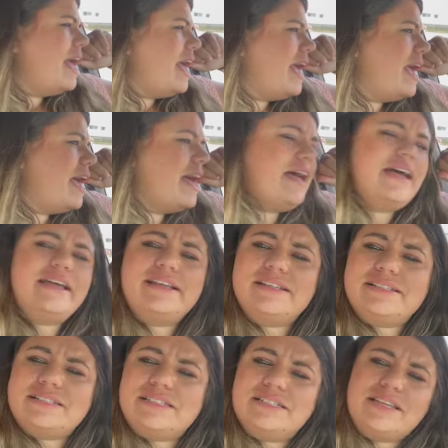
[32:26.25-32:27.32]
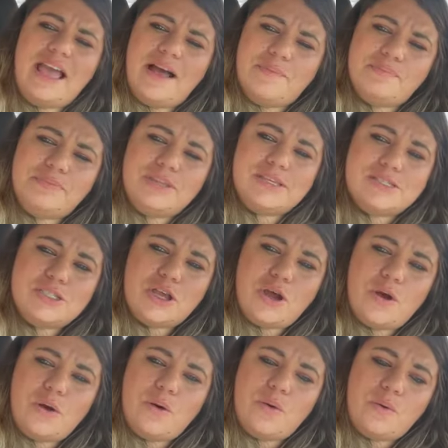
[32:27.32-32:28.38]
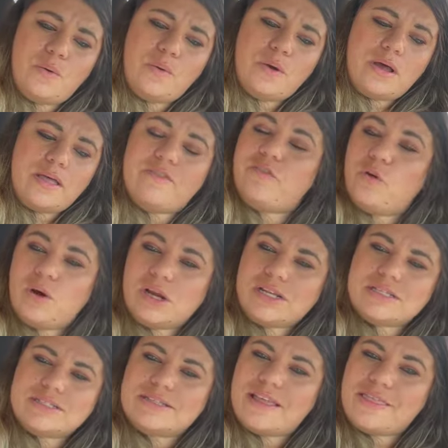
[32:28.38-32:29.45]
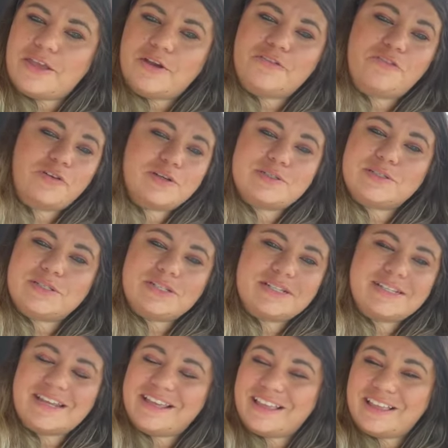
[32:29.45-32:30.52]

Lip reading: And yeah, so of course they're forced to